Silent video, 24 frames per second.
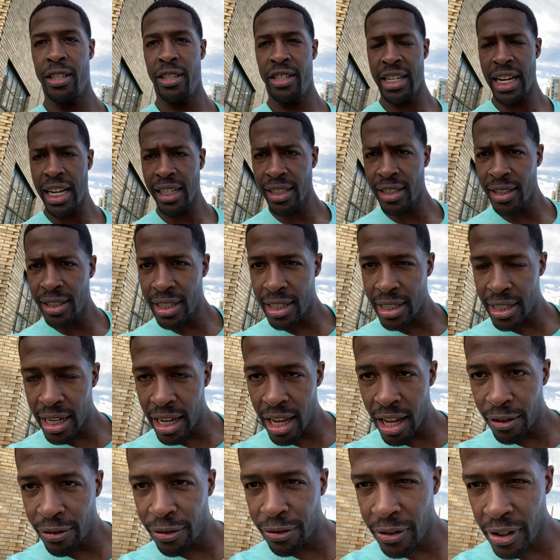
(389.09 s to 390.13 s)
Jacqueline says I
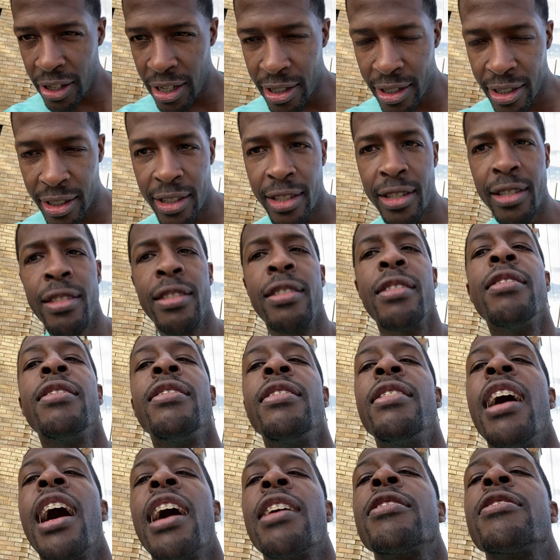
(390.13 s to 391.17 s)
have fuzz.
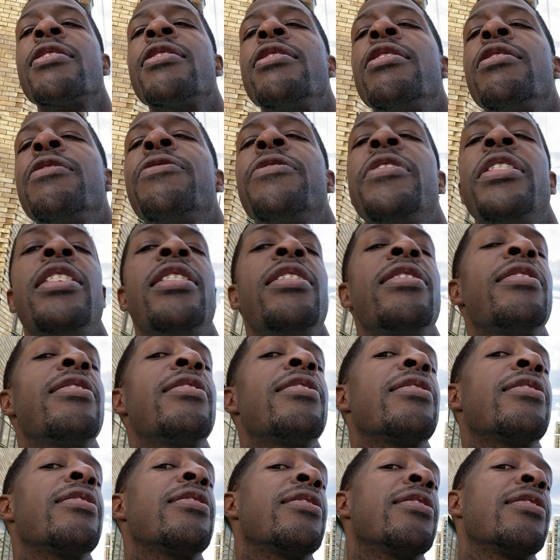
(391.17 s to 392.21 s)
I don't see no fuzz.
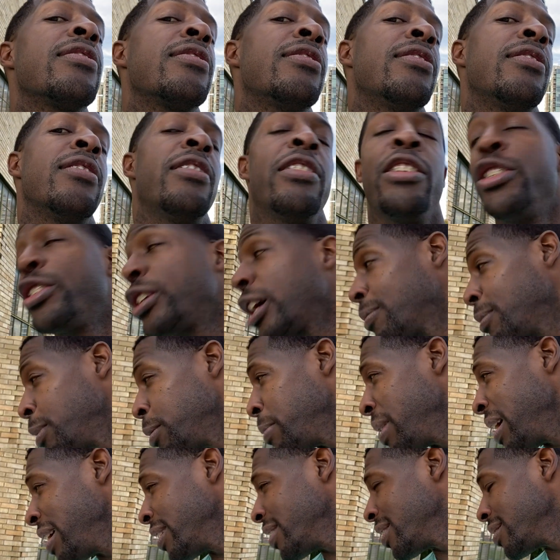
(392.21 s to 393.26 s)
You talking
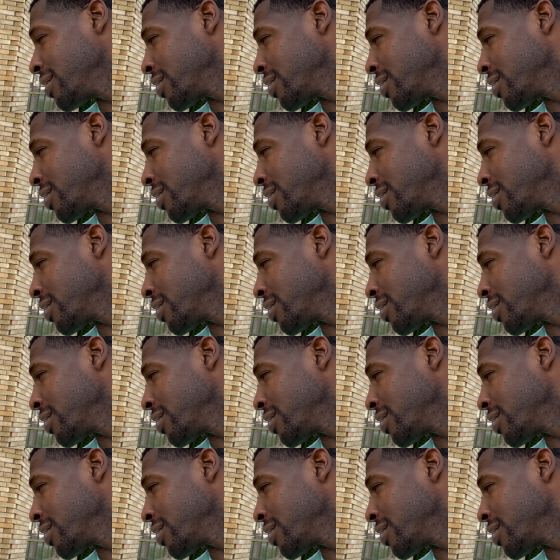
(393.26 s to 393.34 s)
about my